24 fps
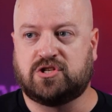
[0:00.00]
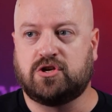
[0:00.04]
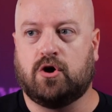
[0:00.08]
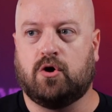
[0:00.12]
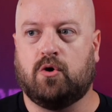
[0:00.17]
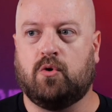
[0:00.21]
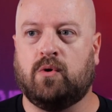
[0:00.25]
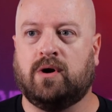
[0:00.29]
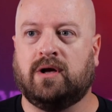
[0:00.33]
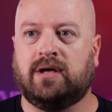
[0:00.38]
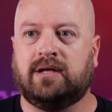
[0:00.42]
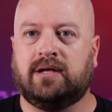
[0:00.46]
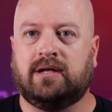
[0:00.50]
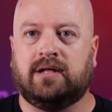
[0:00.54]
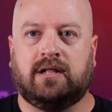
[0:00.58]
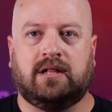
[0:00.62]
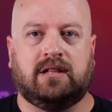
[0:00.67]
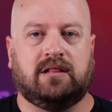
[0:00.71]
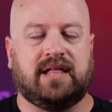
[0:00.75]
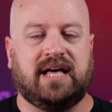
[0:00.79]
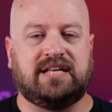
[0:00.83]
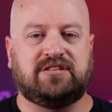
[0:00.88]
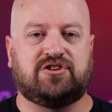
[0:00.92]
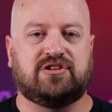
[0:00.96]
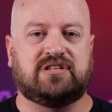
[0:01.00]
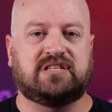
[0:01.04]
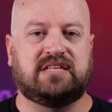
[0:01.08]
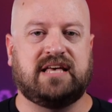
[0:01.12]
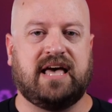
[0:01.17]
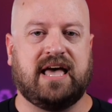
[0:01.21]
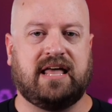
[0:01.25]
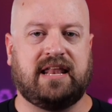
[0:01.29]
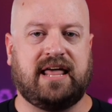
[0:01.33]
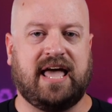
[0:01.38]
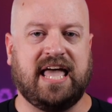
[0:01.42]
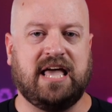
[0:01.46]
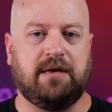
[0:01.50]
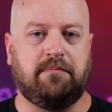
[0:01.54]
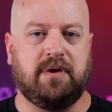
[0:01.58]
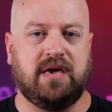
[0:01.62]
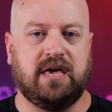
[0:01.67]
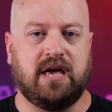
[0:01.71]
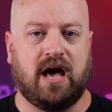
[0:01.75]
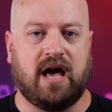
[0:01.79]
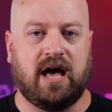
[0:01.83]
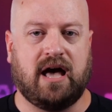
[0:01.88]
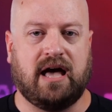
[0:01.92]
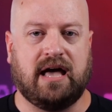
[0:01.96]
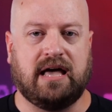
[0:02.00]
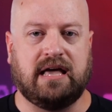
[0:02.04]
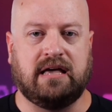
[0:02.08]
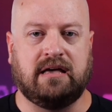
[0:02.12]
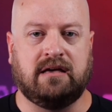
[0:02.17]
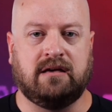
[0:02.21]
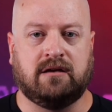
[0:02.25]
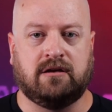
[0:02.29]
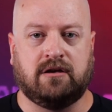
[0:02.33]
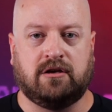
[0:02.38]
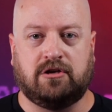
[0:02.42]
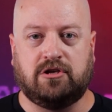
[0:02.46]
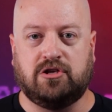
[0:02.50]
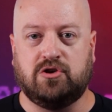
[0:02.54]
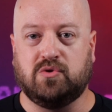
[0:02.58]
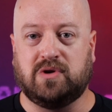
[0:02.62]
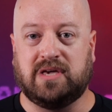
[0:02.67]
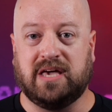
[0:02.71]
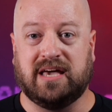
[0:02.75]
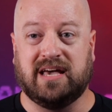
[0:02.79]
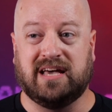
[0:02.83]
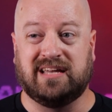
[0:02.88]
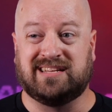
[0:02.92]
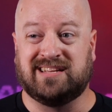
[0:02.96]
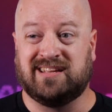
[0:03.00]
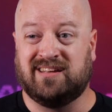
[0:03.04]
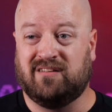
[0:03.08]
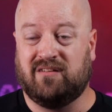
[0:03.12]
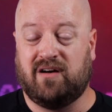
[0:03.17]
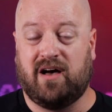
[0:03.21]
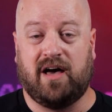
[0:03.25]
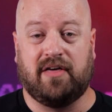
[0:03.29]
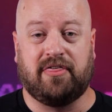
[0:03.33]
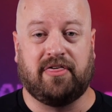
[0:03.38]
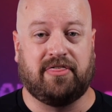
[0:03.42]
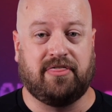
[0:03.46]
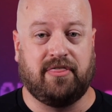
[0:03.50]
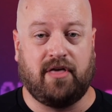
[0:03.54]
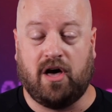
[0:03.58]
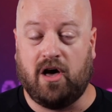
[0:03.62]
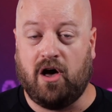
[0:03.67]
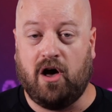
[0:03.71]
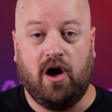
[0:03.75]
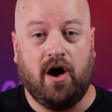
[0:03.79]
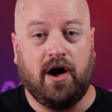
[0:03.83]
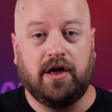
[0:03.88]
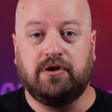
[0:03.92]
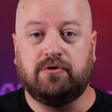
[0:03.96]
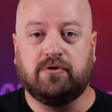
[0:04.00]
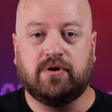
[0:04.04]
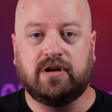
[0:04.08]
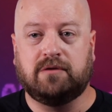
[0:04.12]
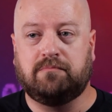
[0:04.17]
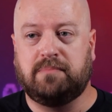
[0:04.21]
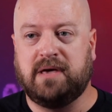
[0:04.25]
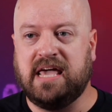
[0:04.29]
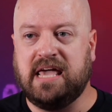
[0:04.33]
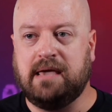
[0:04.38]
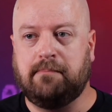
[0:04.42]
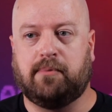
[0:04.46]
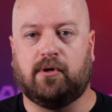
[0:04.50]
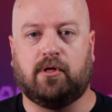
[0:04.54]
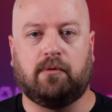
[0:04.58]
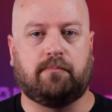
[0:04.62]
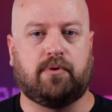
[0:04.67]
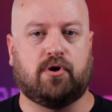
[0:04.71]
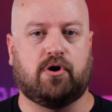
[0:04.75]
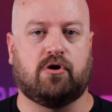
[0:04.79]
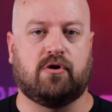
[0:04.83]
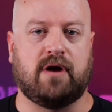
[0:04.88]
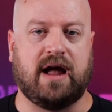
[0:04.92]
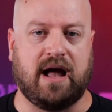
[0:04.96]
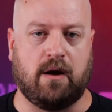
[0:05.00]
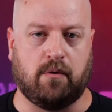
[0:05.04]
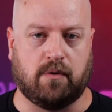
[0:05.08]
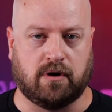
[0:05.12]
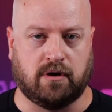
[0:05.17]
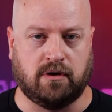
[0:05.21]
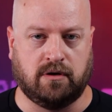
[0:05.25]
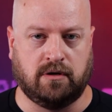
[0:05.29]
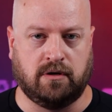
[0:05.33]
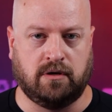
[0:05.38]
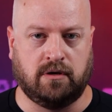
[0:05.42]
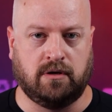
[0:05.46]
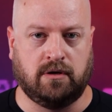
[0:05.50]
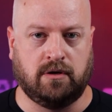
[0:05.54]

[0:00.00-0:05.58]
So let's just say an API, you get a, 100 people per hour.